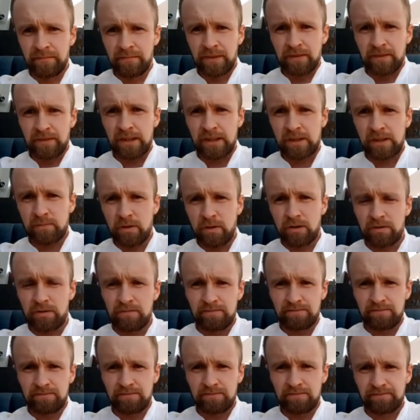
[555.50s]
Right, spot on.
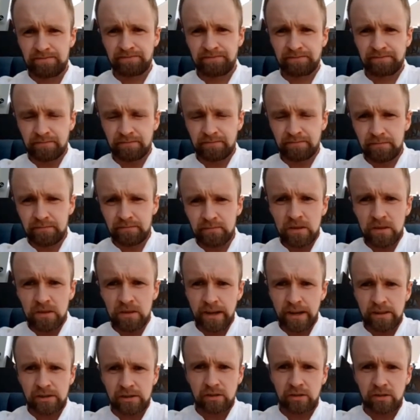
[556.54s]

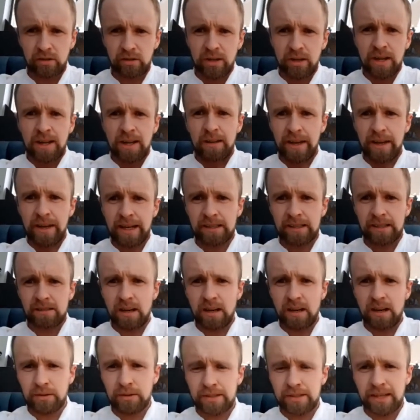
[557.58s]
Right, so next
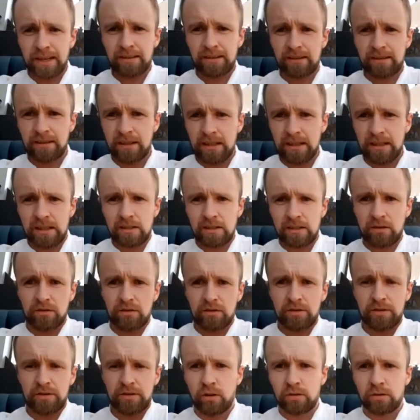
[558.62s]
I would take the
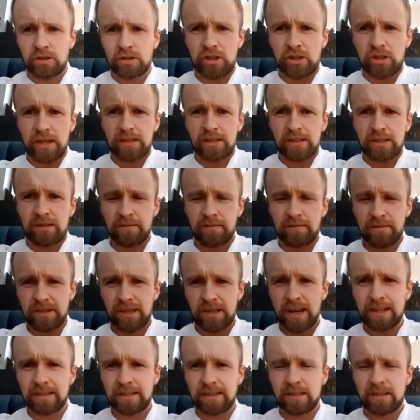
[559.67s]
goat's cheese
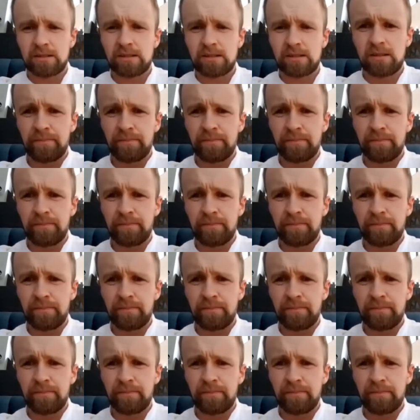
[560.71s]
slices